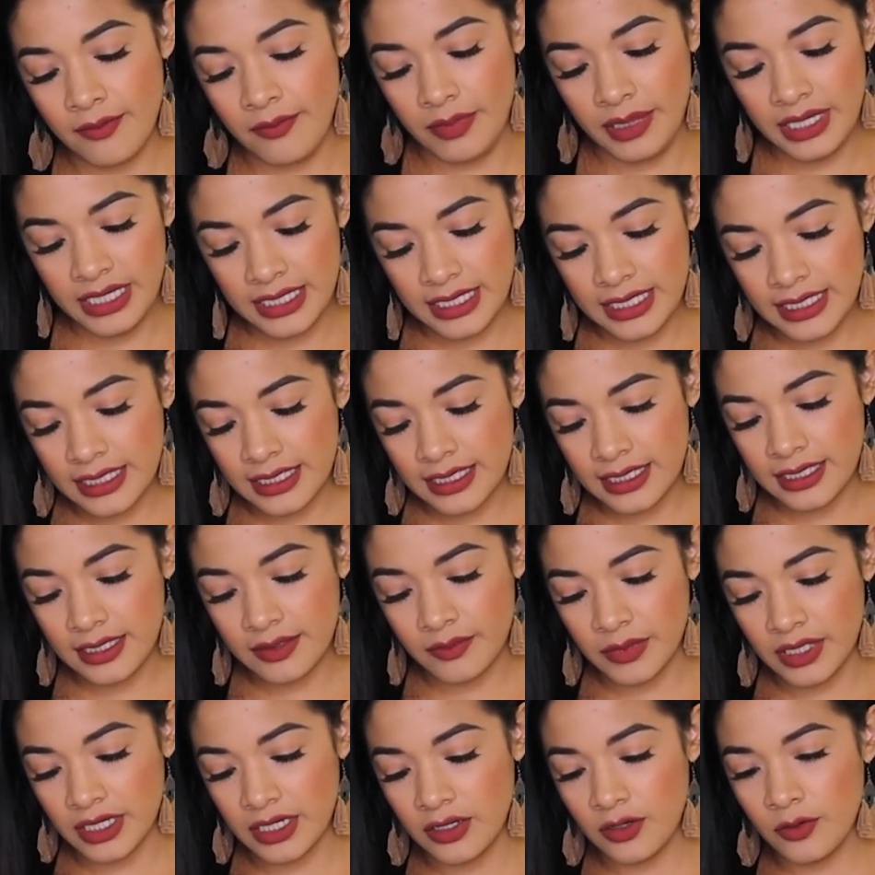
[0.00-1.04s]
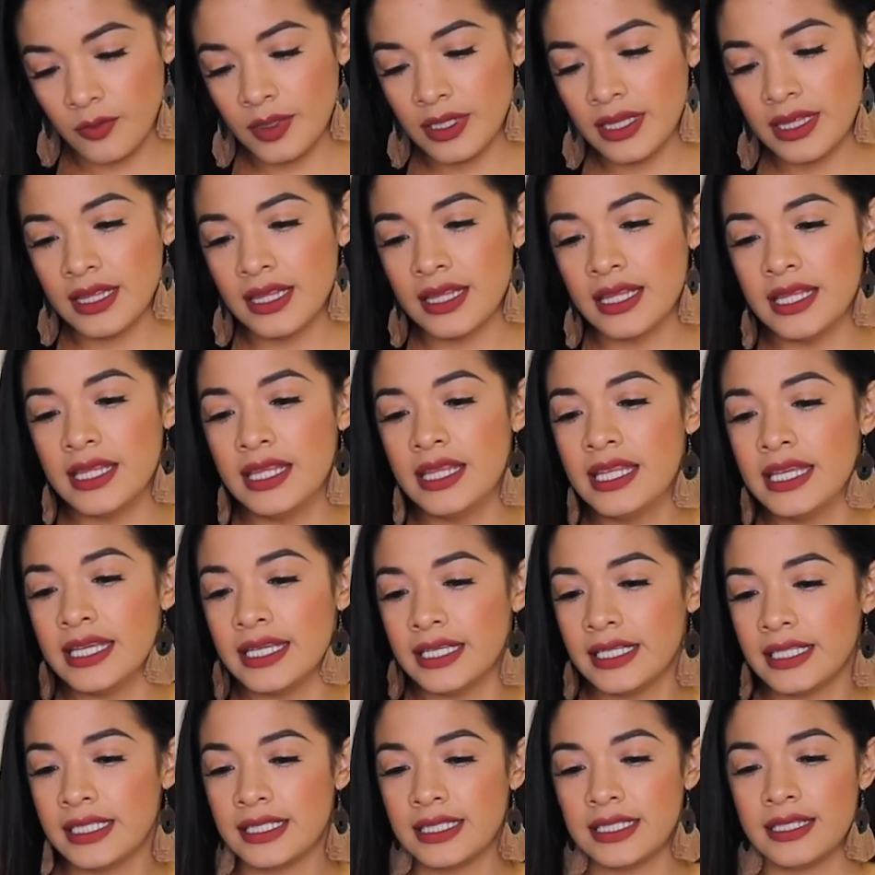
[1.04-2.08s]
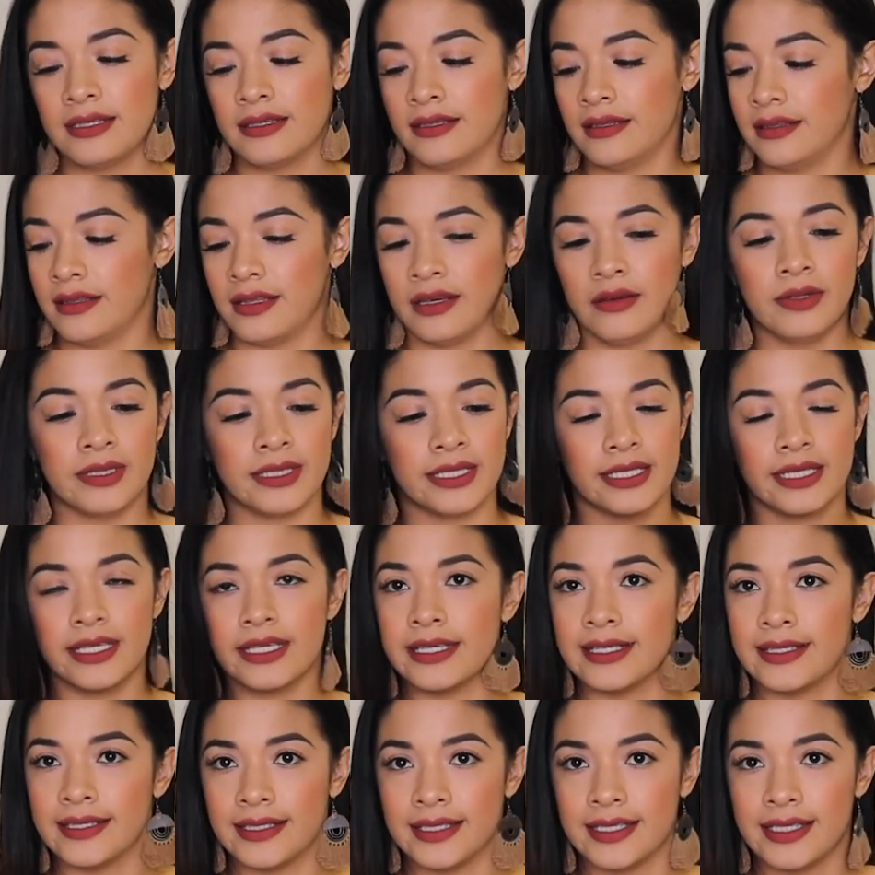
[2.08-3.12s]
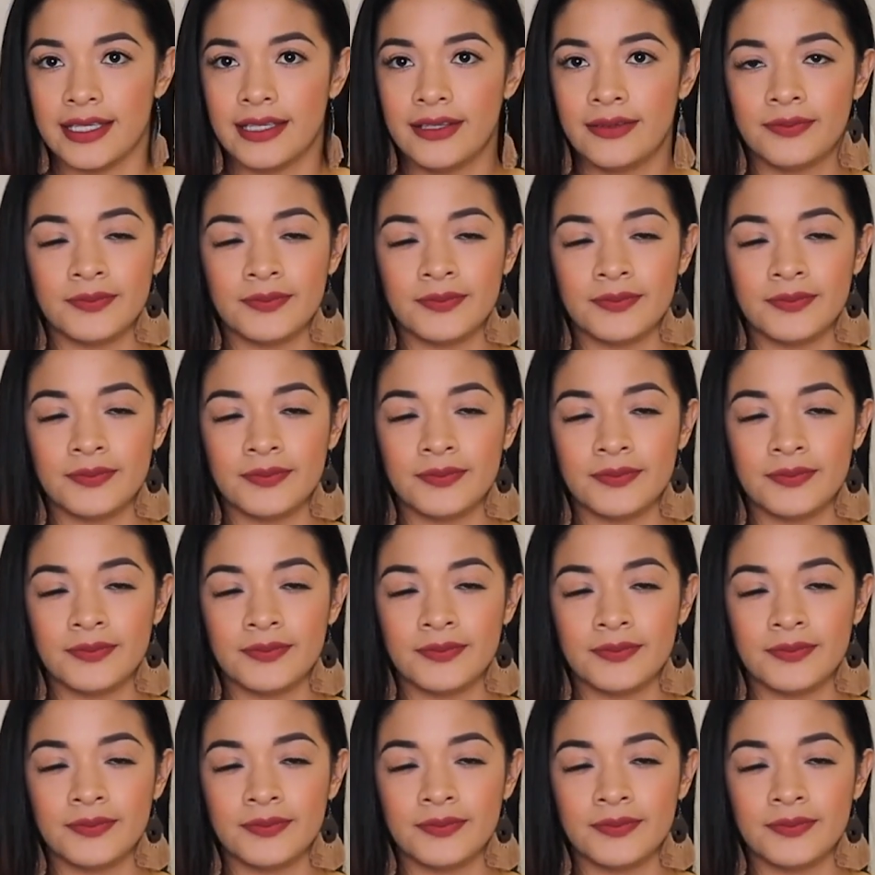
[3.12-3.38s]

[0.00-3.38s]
But I'm gonna open this. That was easy.